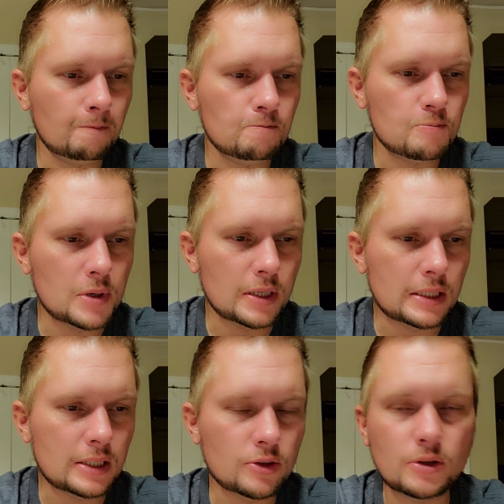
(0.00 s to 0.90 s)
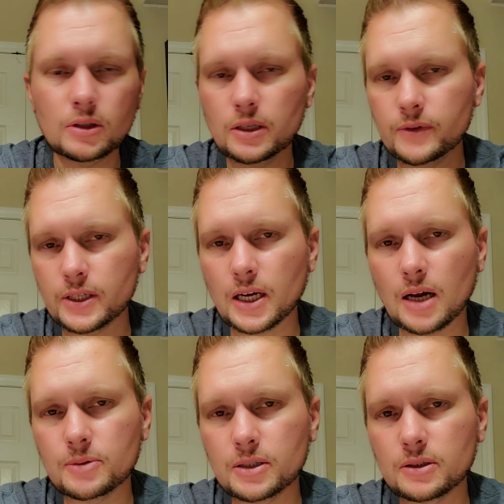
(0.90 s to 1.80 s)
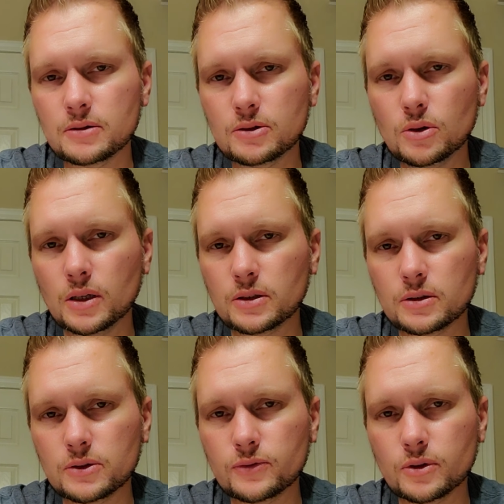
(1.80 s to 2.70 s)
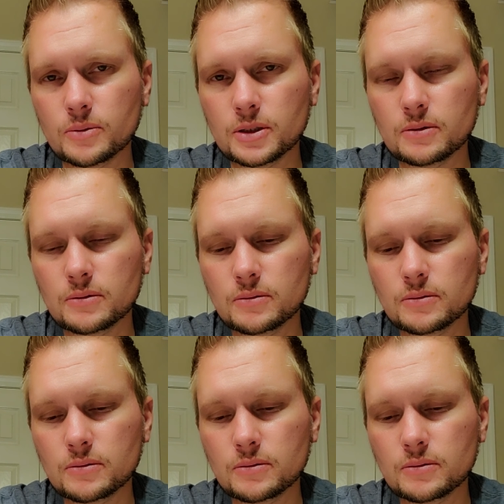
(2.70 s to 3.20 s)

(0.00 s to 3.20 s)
But you can leave in the comments questions for me.